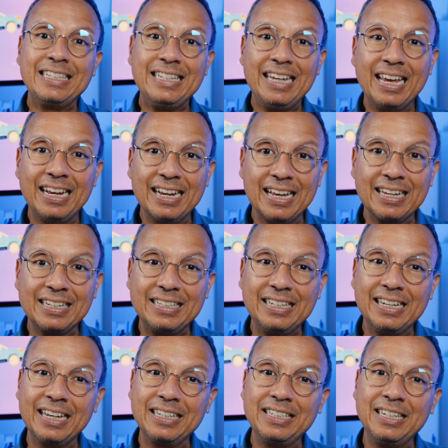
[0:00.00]
the Sienna
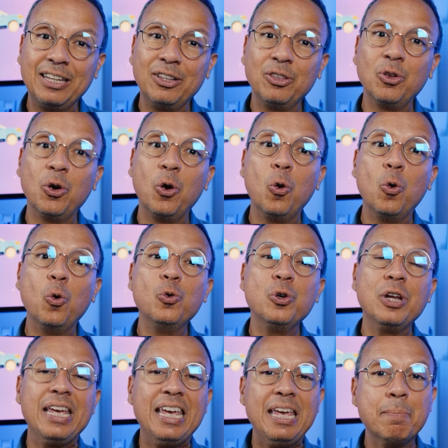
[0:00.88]
continues to be a
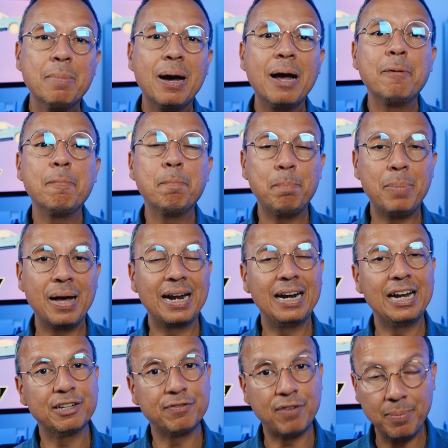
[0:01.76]
magnet for
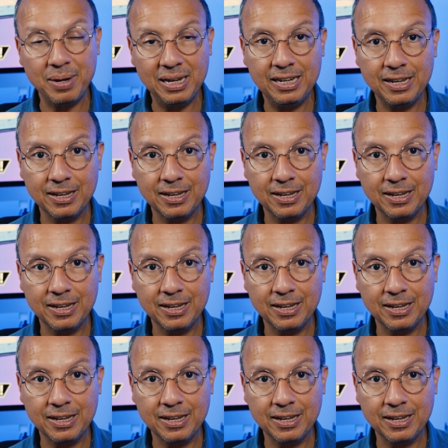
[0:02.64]
families.